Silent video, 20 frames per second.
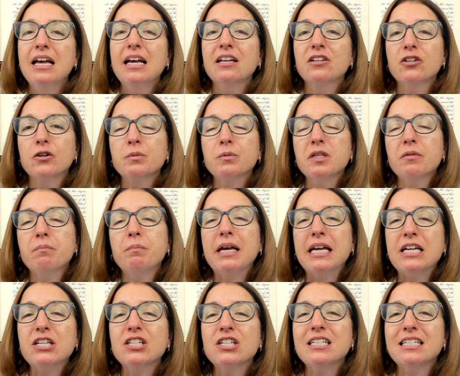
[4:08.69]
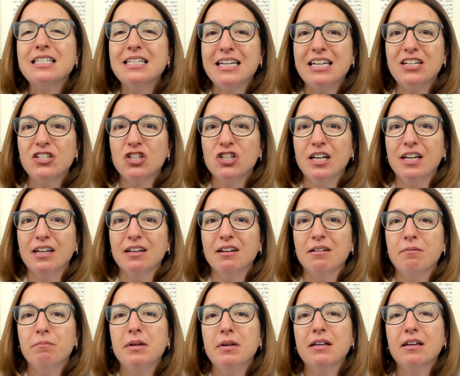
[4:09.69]
In terms of patient teaching,
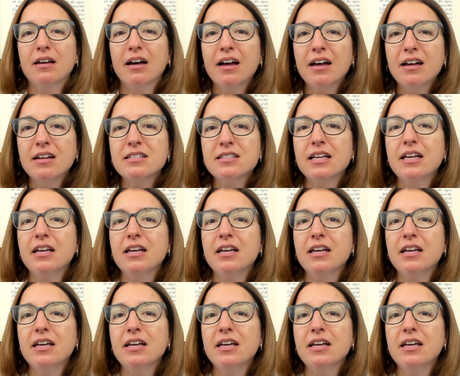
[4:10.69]
because